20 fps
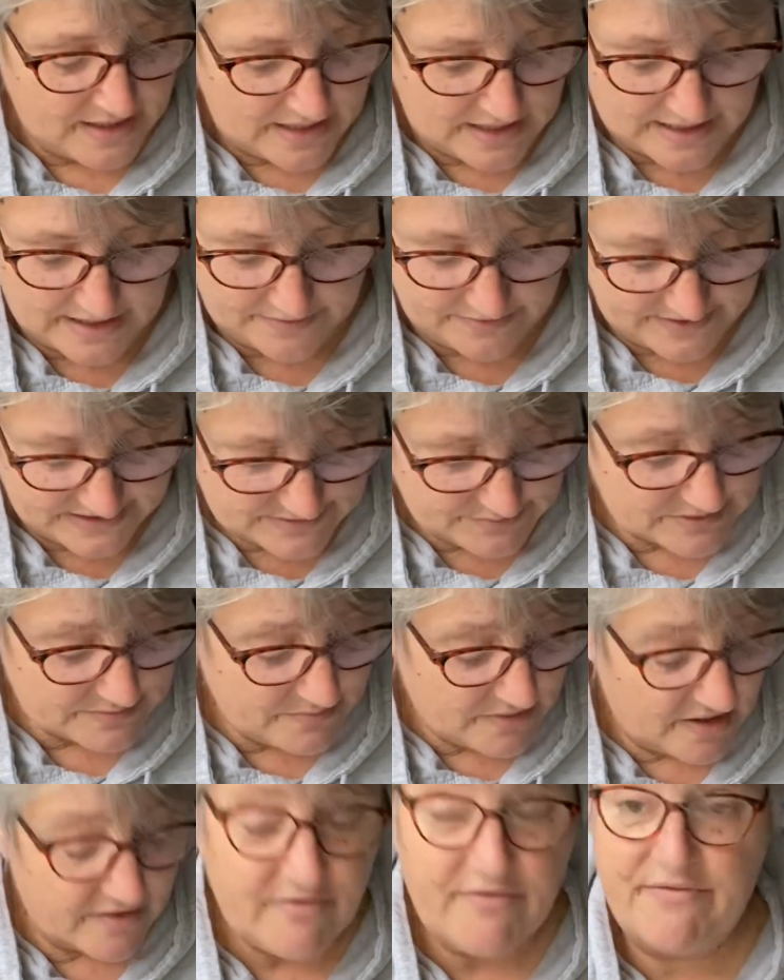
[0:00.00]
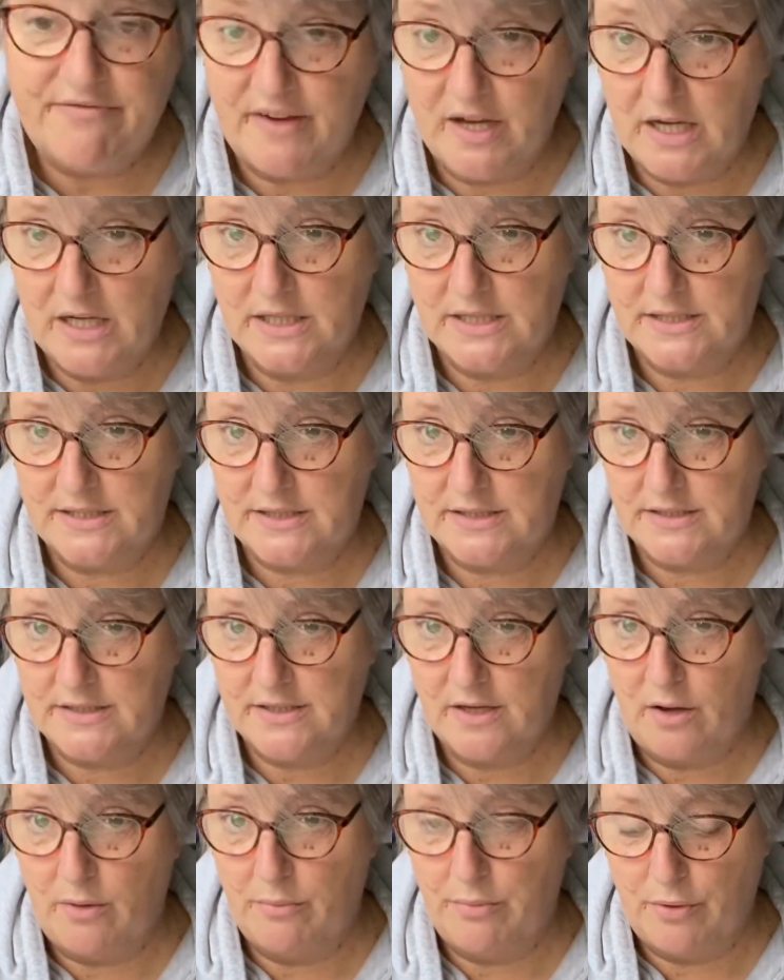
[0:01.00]
and this was my first
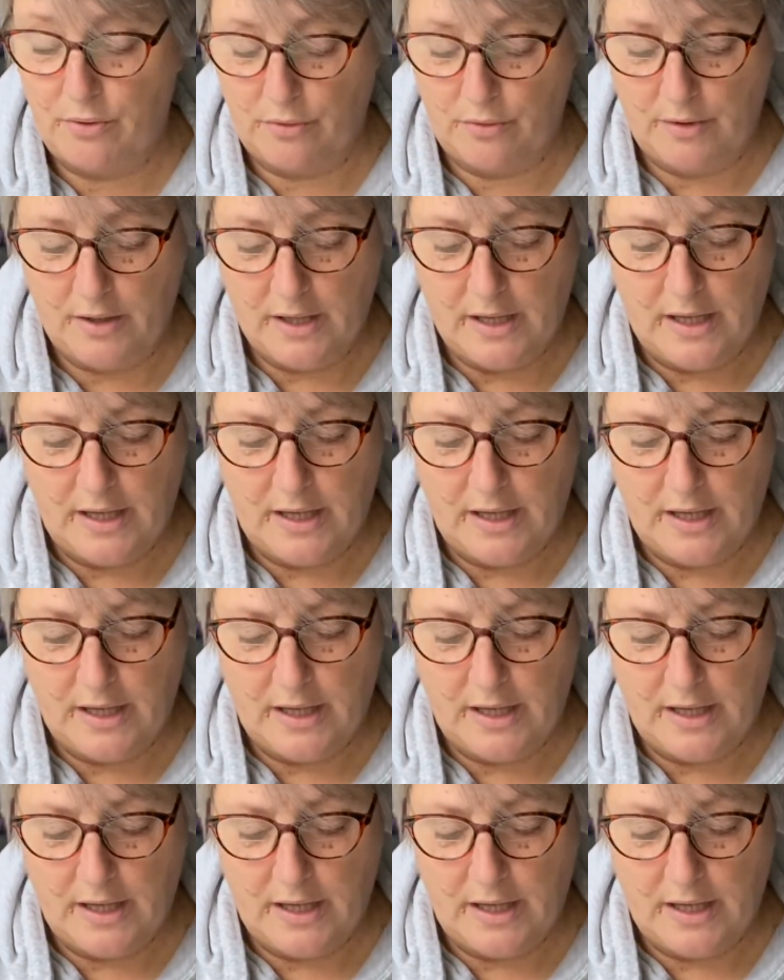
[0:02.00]
sample.